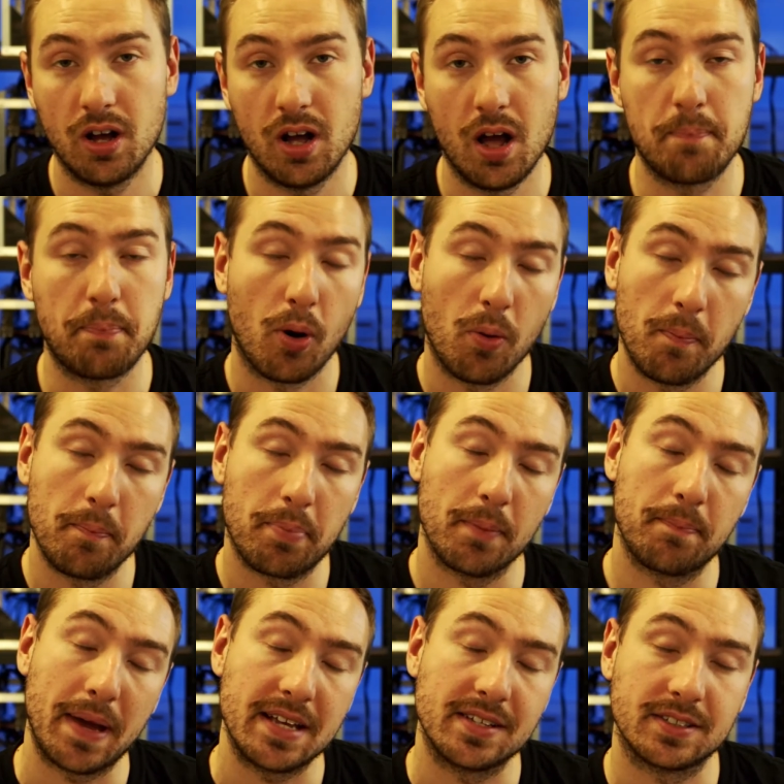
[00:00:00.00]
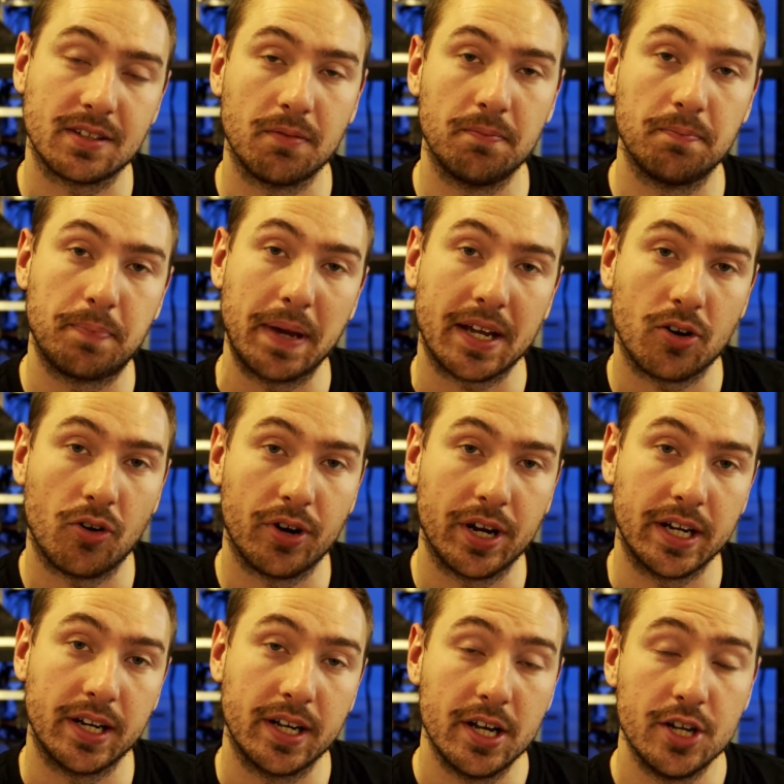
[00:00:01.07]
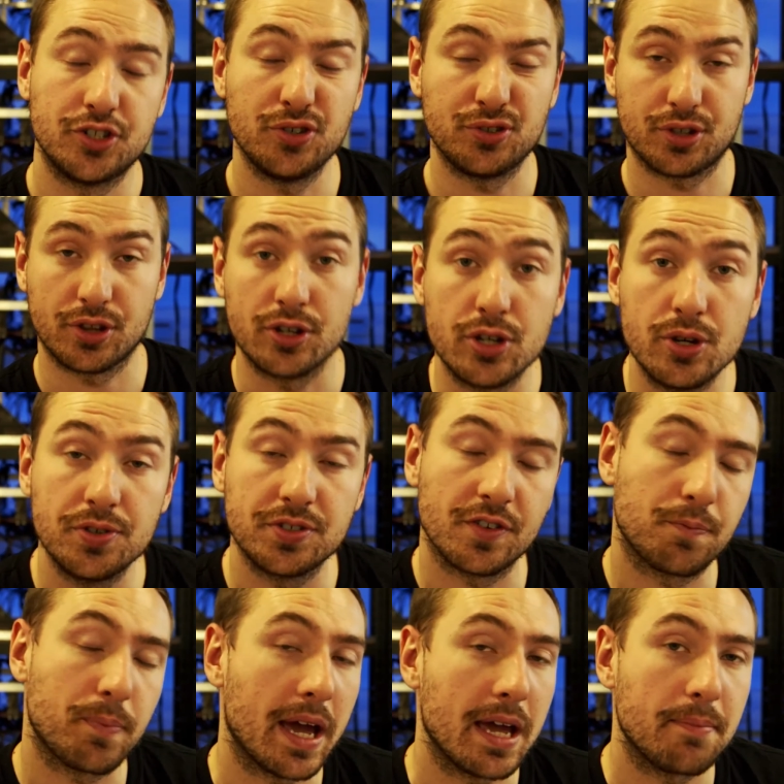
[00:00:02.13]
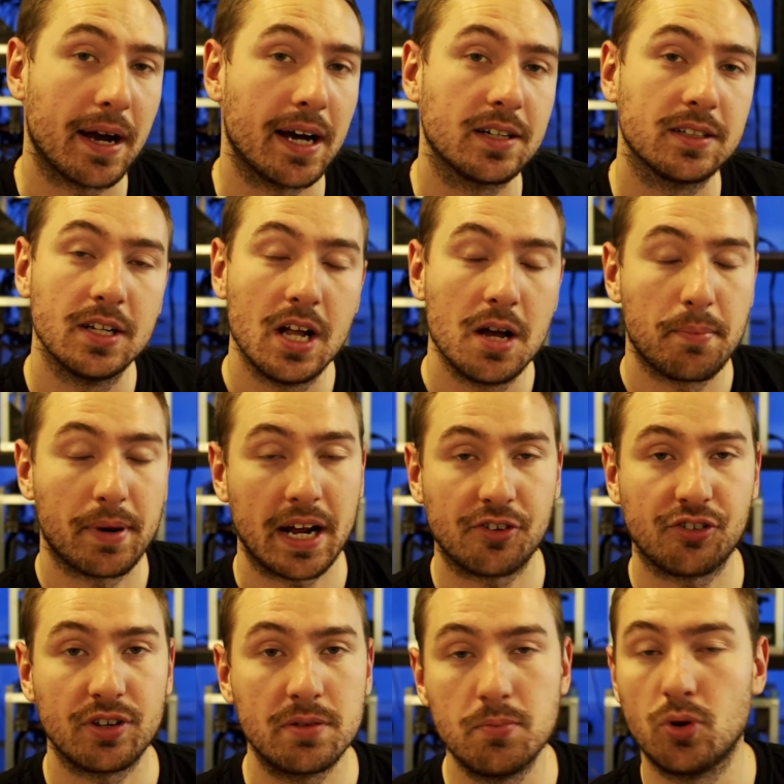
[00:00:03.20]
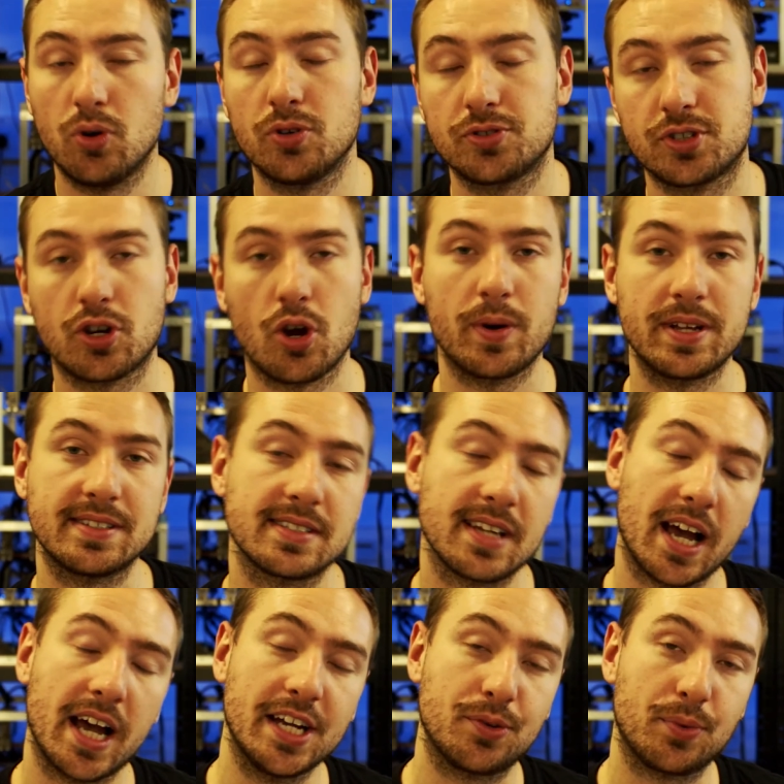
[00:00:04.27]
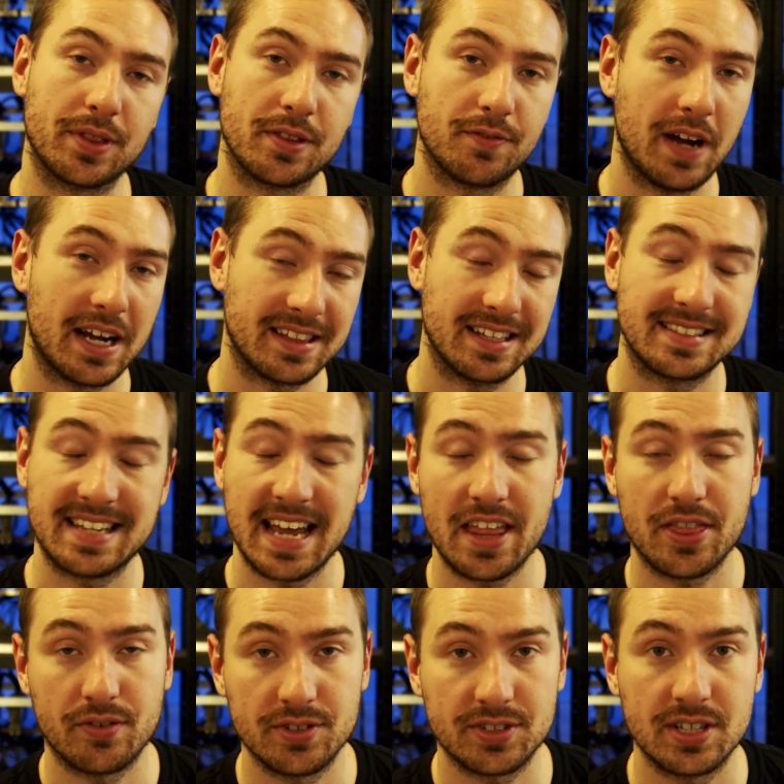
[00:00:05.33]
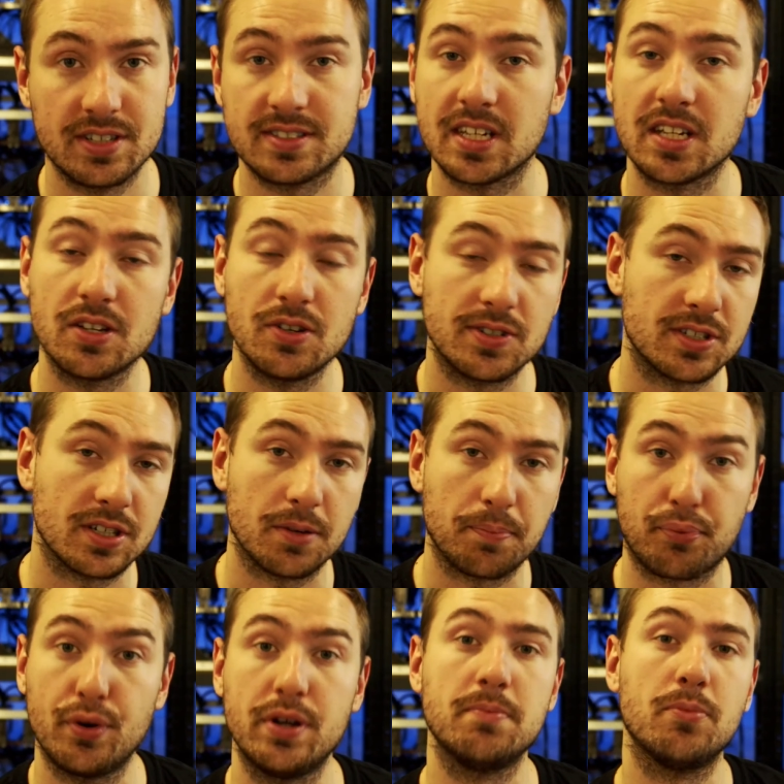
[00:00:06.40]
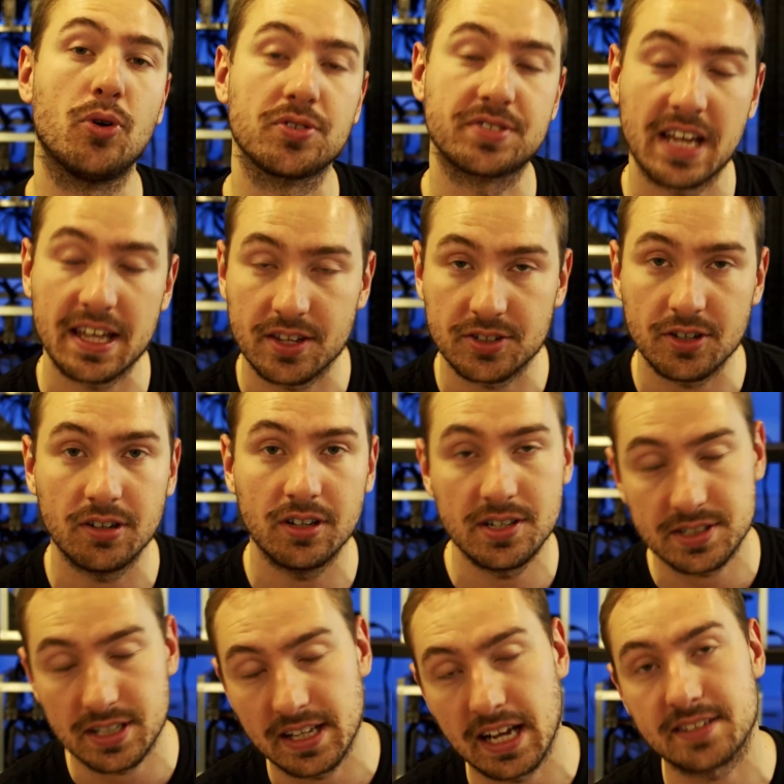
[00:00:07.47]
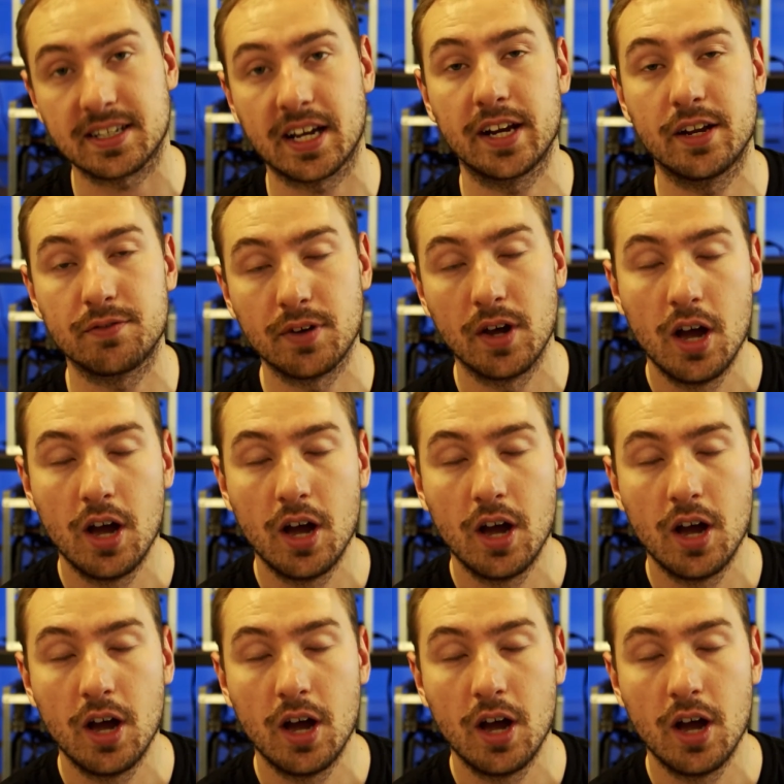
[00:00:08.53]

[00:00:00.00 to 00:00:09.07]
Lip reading: a pump based on Bitcoin due to the news of PayPal, but actually more to coincide with the fact that Tether has continued to print more Tether dollars, and that's kind of